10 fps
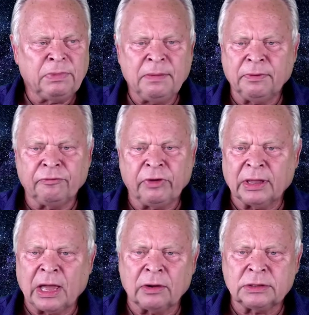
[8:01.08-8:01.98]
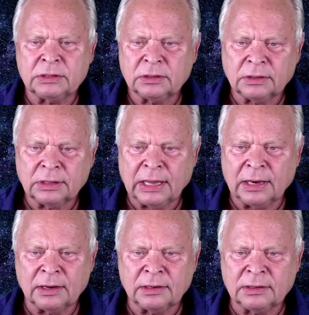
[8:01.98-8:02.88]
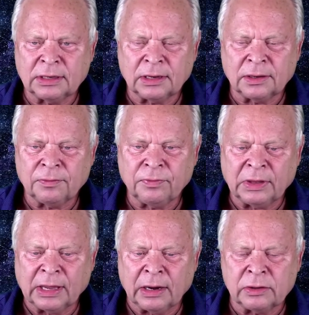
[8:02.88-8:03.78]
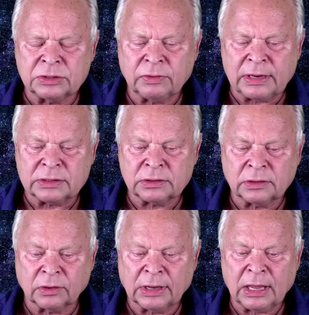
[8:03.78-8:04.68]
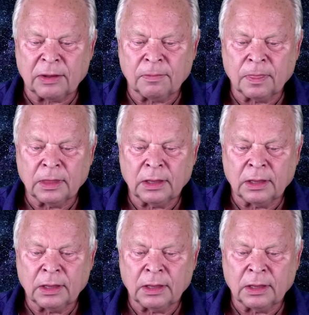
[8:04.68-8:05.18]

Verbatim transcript: People freak out, and uh, they get under stress. Okay.